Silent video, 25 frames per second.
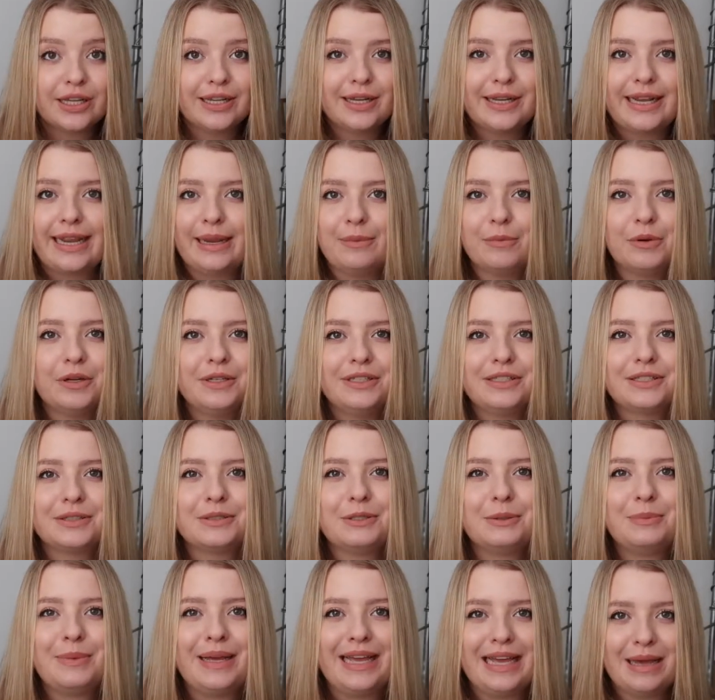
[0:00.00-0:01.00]
I keep wanting to
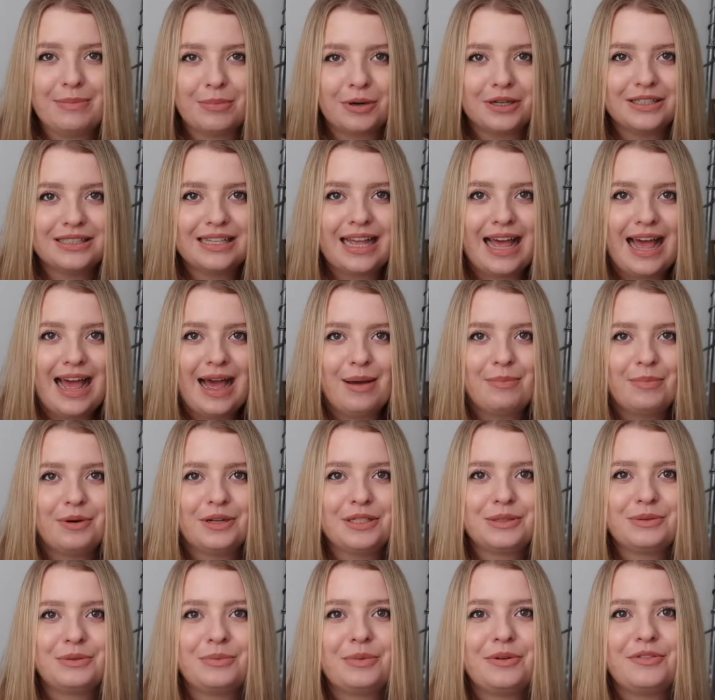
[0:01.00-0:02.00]
call them earpods.
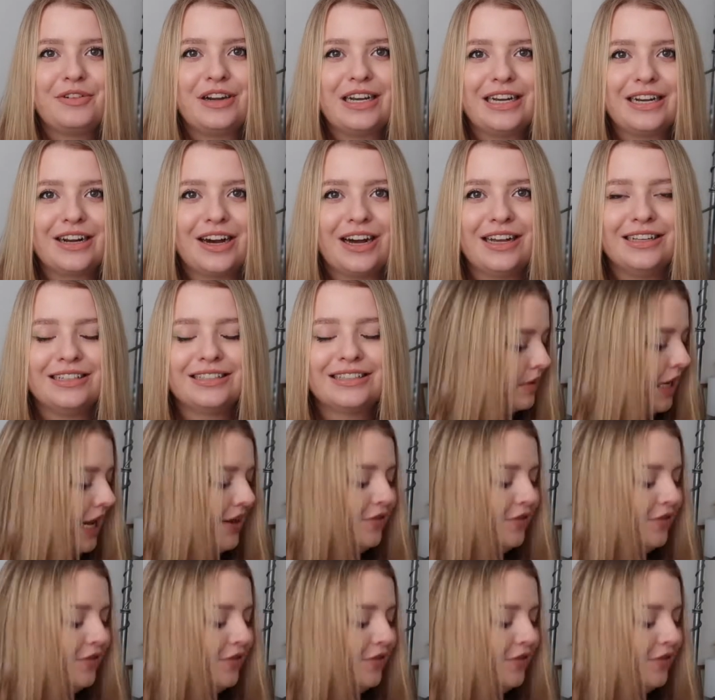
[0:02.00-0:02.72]
AirPods would be really nice.